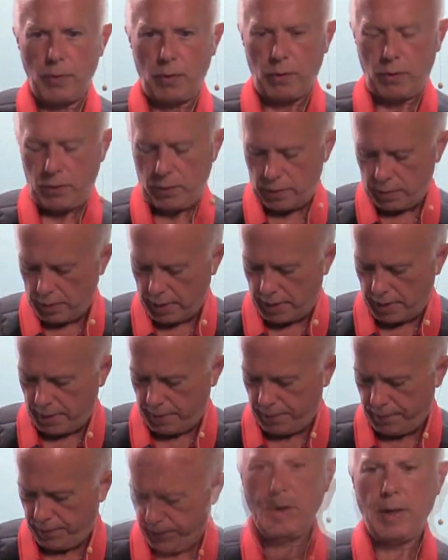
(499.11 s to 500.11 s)
Or
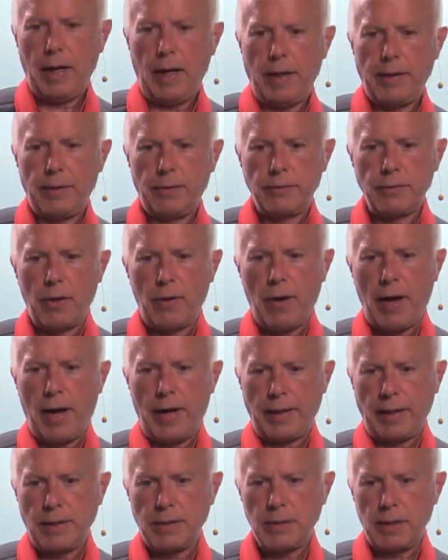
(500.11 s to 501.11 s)
I don't know how
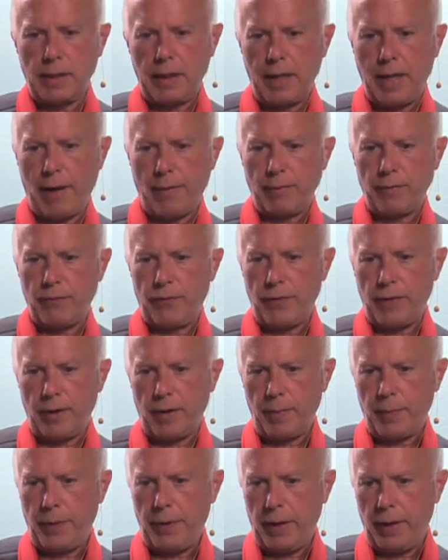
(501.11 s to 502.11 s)
easily that would fit
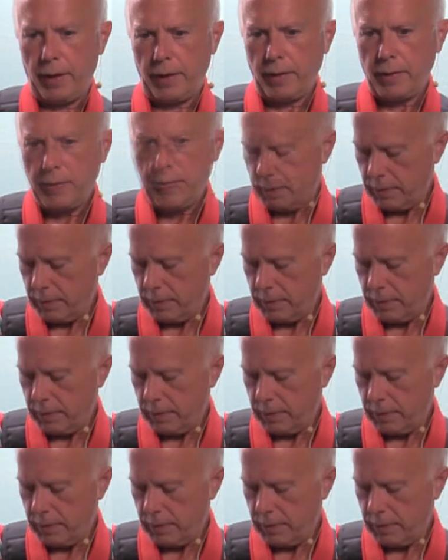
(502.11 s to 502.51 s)
up here.